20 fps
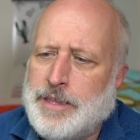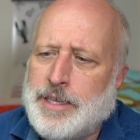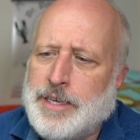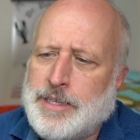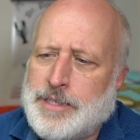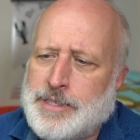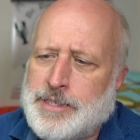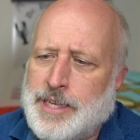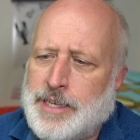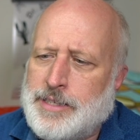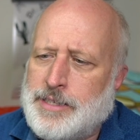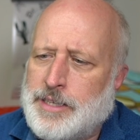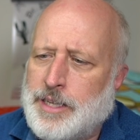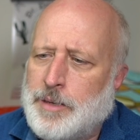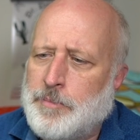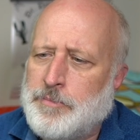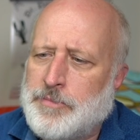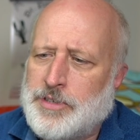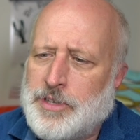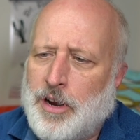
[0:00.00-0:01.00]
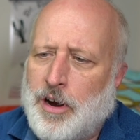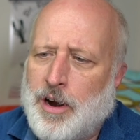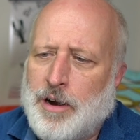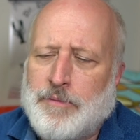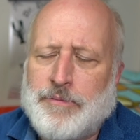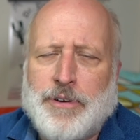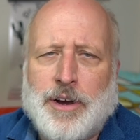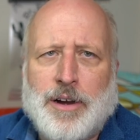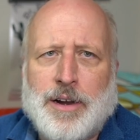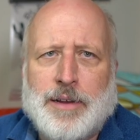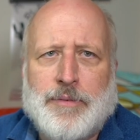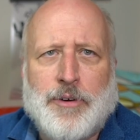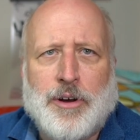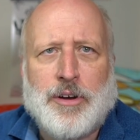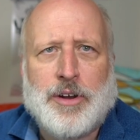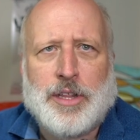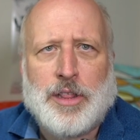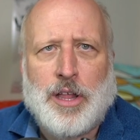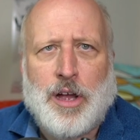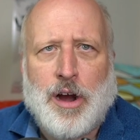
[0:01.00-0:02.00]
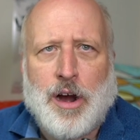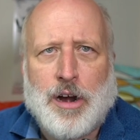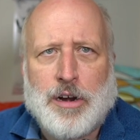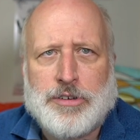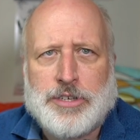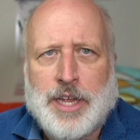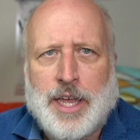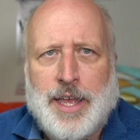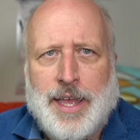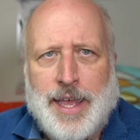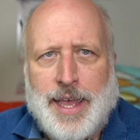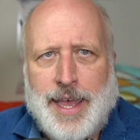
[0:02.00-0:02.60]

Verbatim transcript: these systems are very, very large,